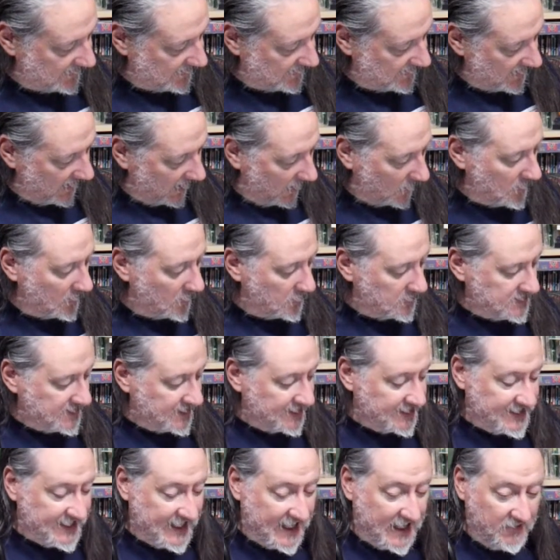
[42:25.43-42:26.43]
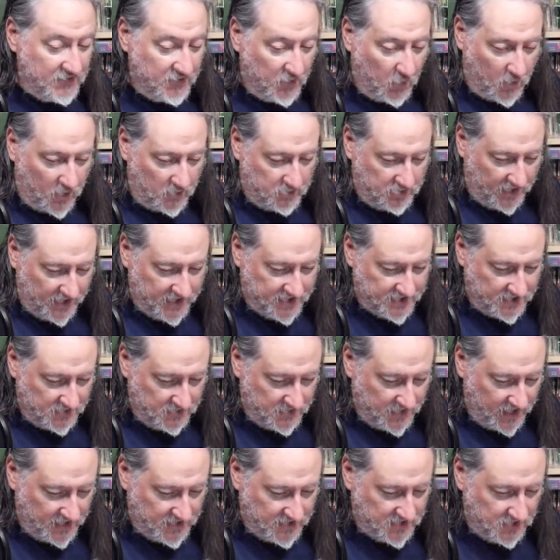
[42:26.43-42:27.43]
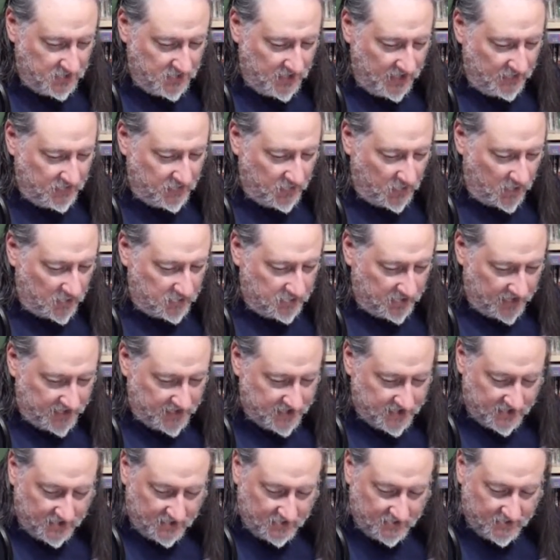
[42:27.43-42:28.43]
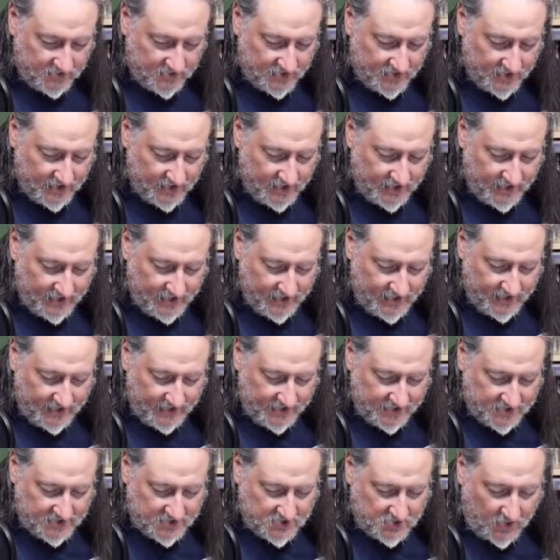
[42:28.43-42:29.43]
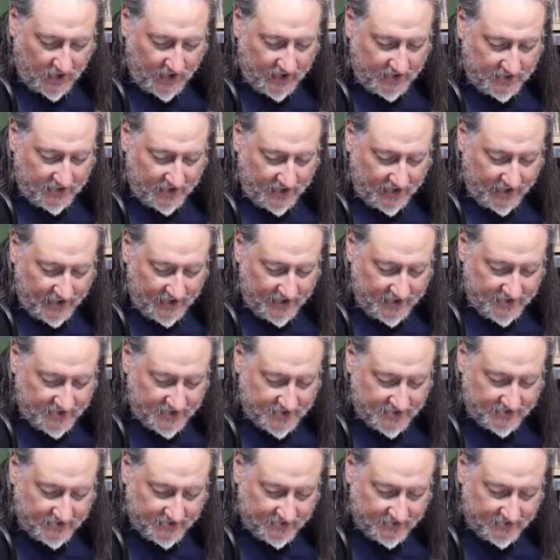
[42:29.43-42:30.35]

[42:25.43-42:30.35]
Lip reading: Oh no, it's a D4 plus 2, not 2D4 plus 2. His strength is